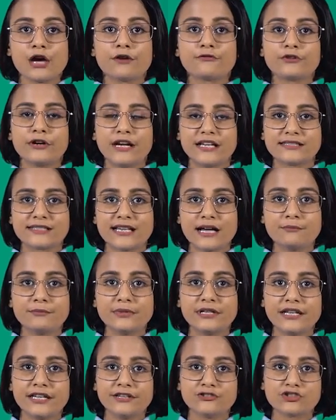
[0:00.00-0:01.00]
For
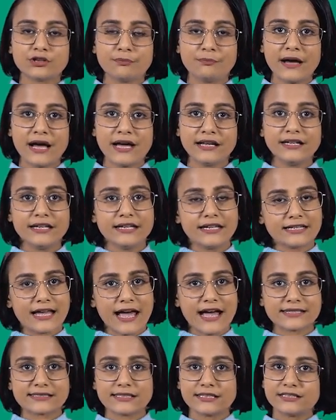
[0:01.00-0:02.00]
example, in Japan, it
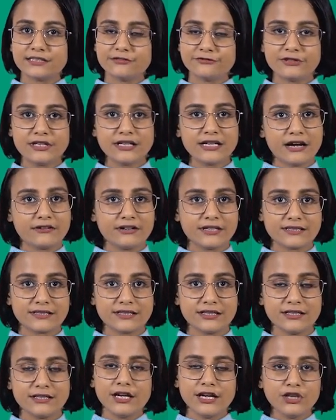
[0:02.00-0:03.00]
has a different
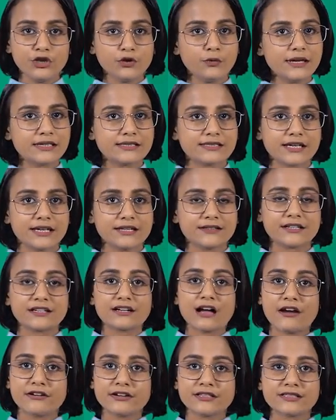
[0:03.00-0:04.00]
currency. In USA, the
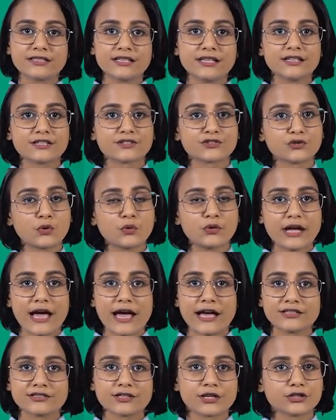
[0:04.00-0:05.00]
currency is known
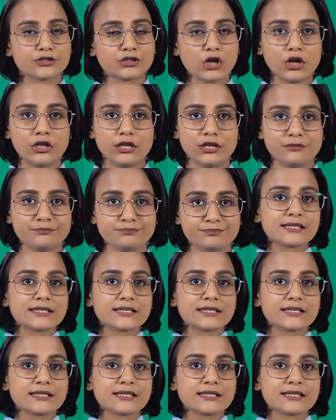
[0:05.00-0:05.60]
as dollar.